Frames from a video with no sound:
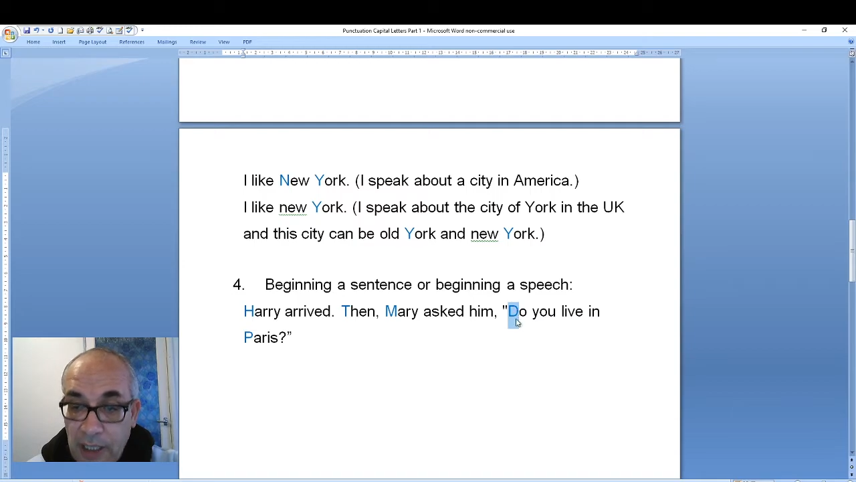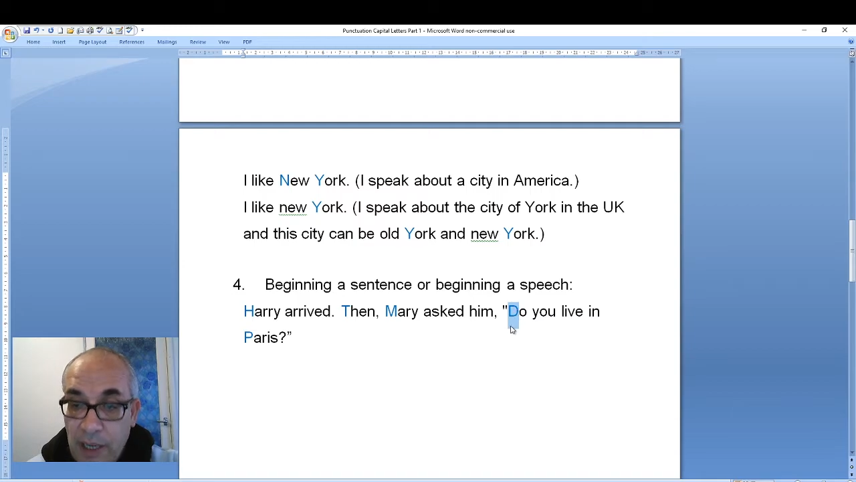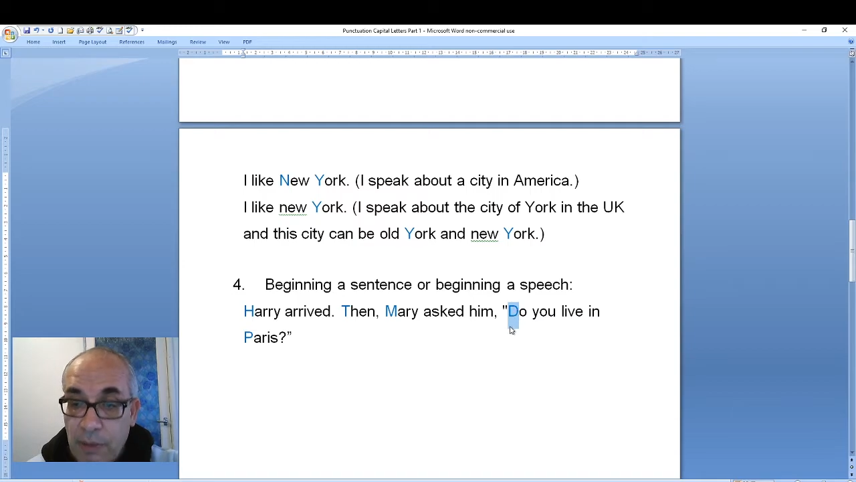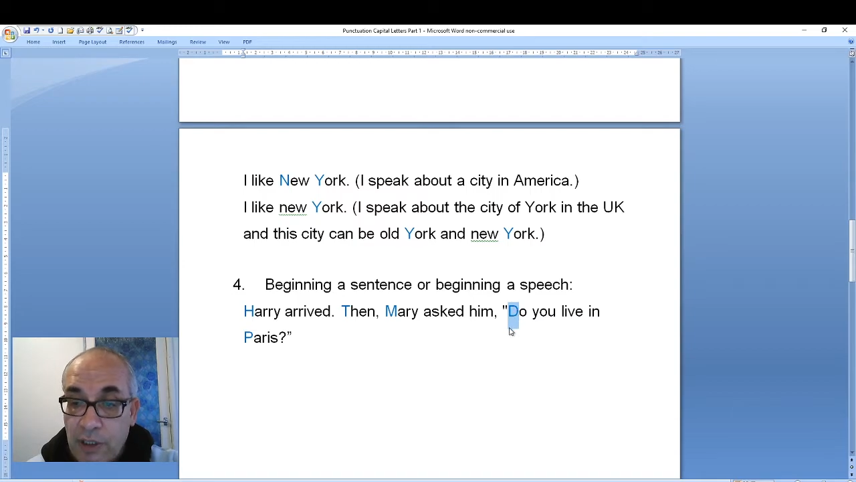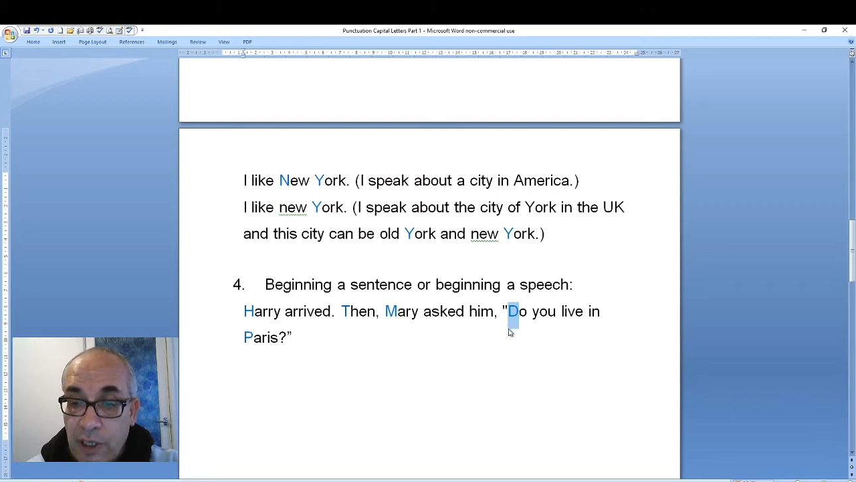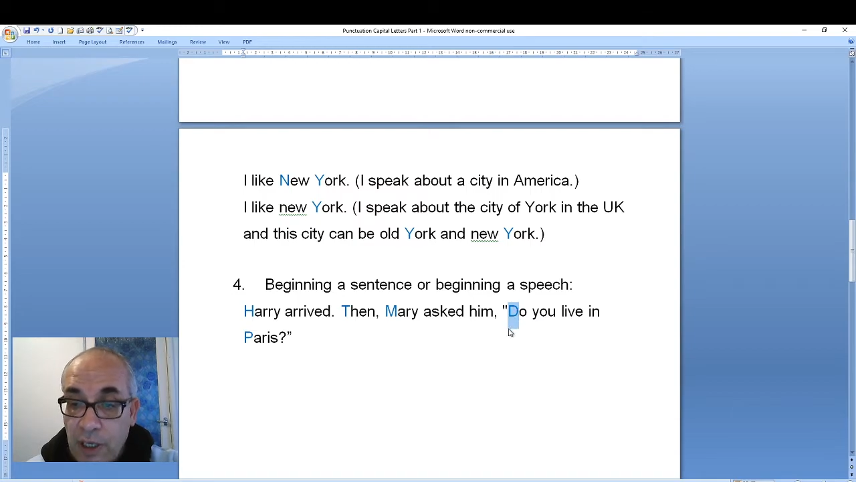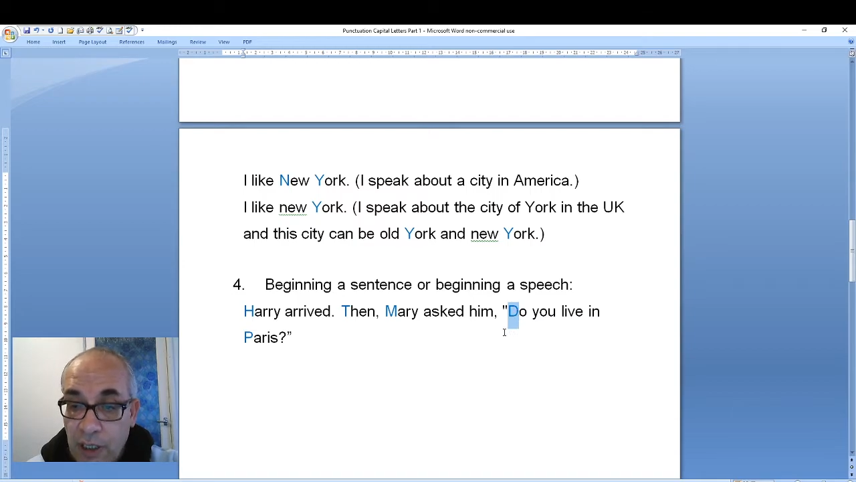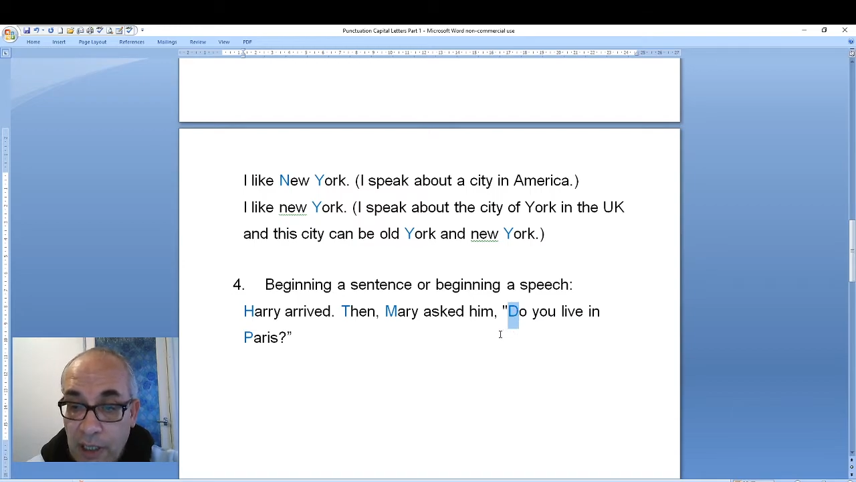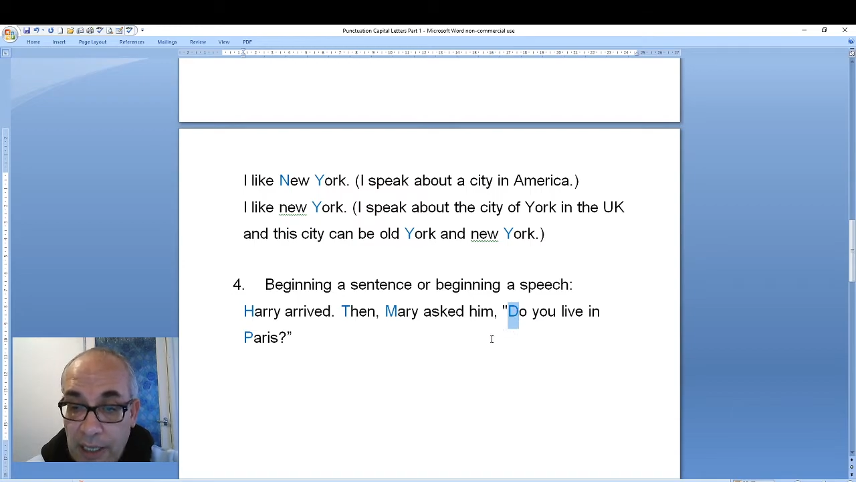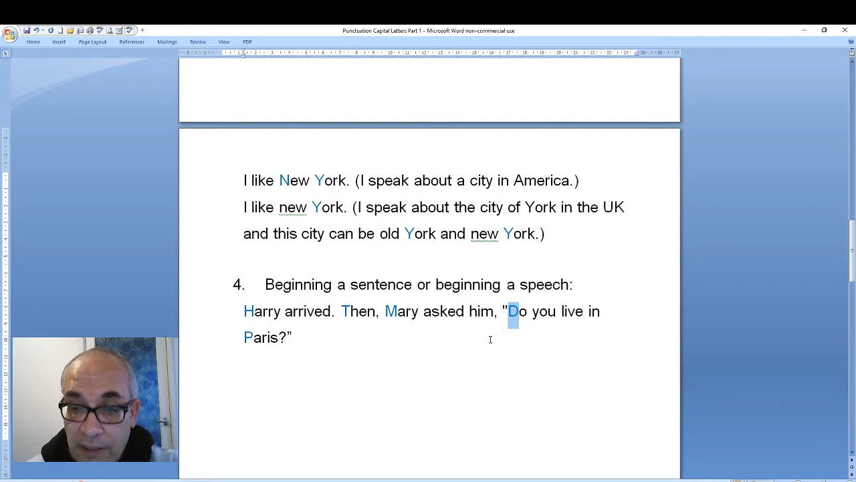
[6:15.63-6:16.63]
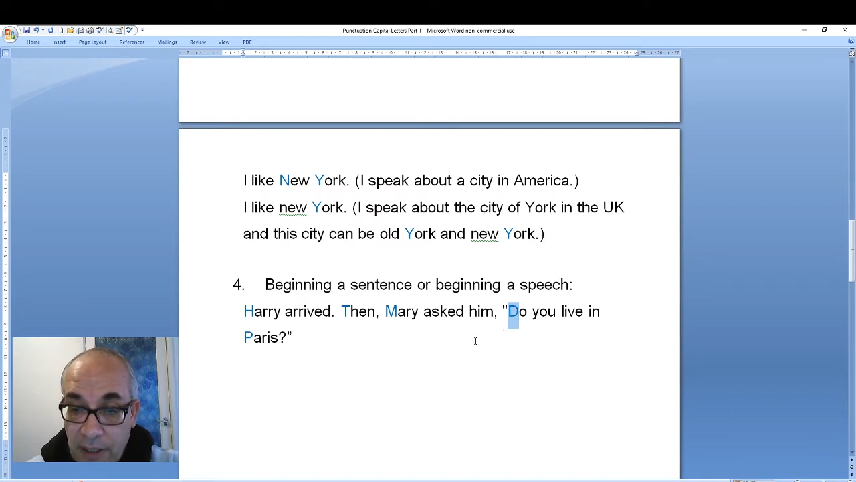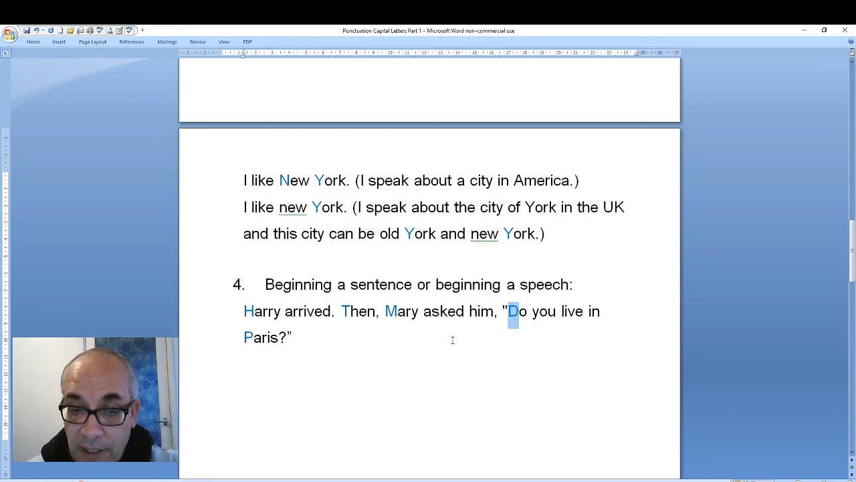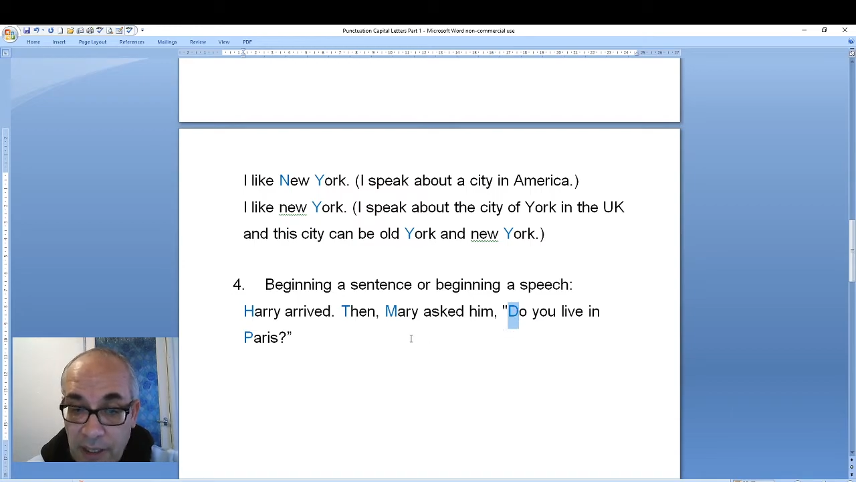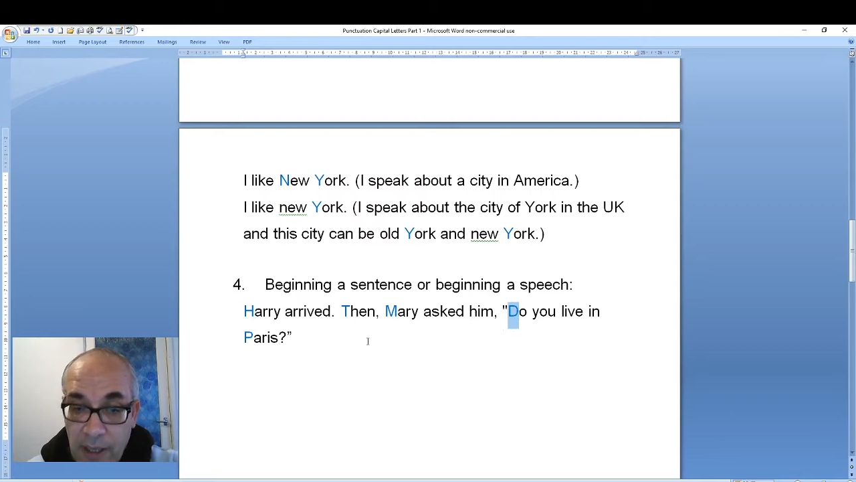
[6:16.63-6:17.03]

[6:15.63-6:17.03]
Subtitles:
capital letter.